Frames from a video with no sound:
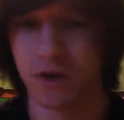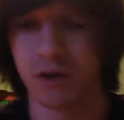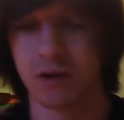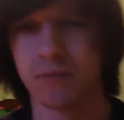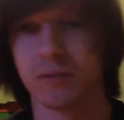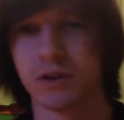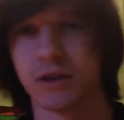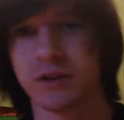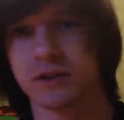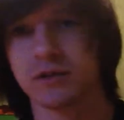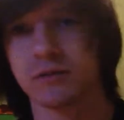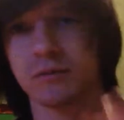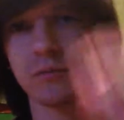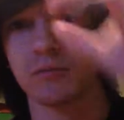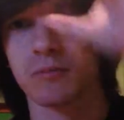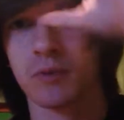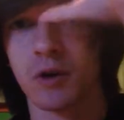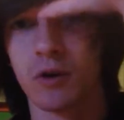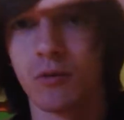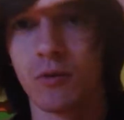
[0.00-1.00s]
mix some
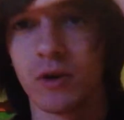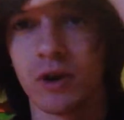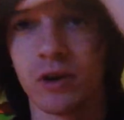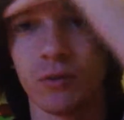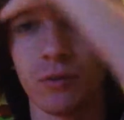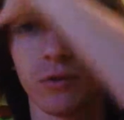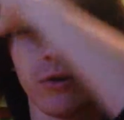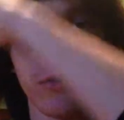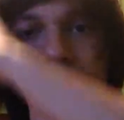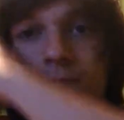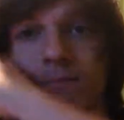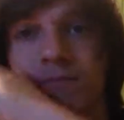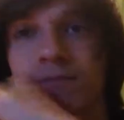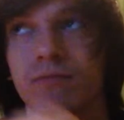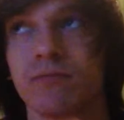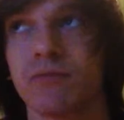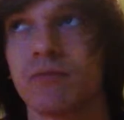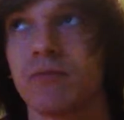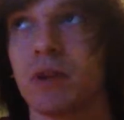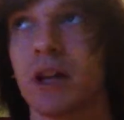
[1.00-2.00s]
red with
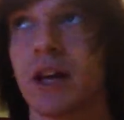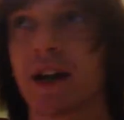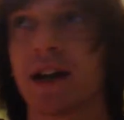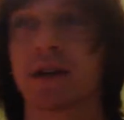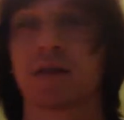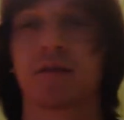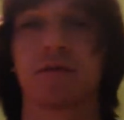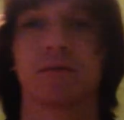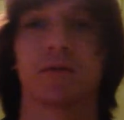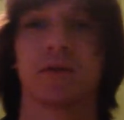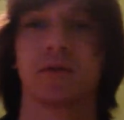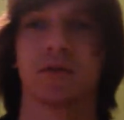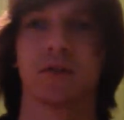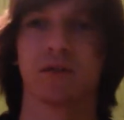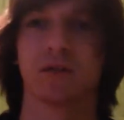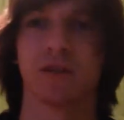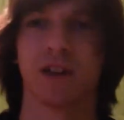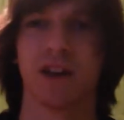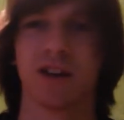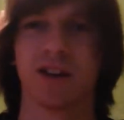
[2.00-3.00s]
black, just
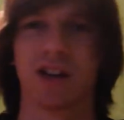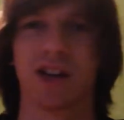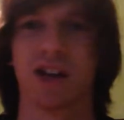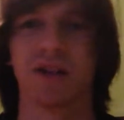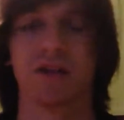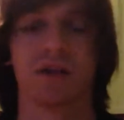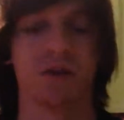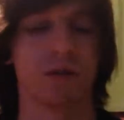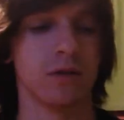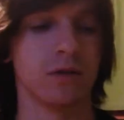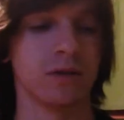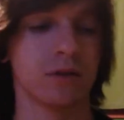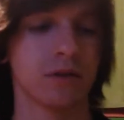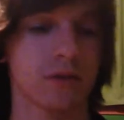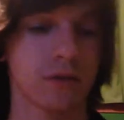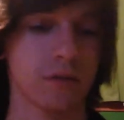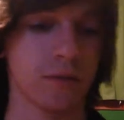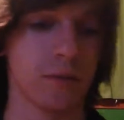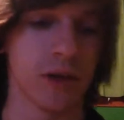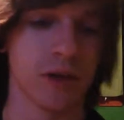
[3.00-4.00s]
not a lot though,
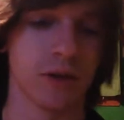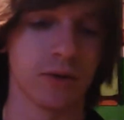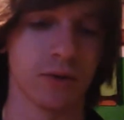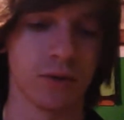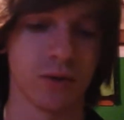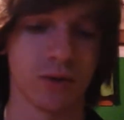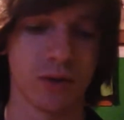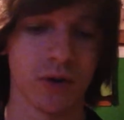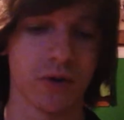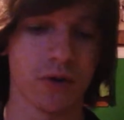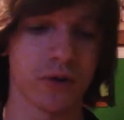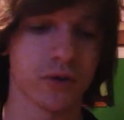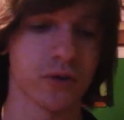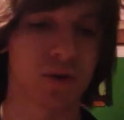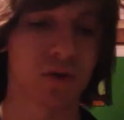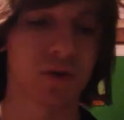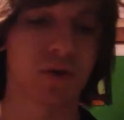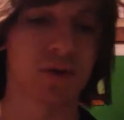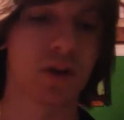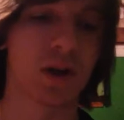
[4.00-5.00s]
make it a little darker
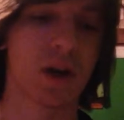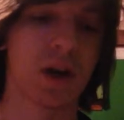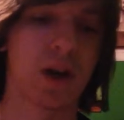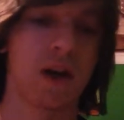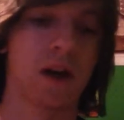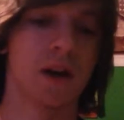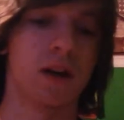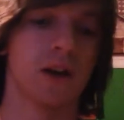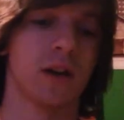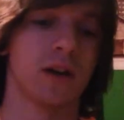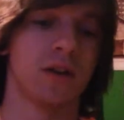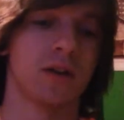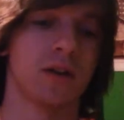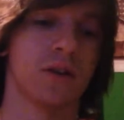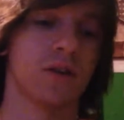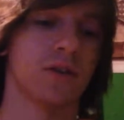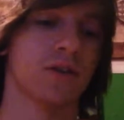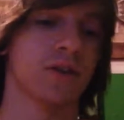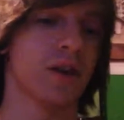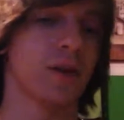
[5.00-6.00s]
tone. And
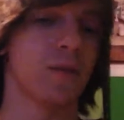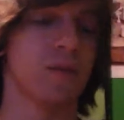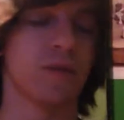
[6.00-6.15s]
same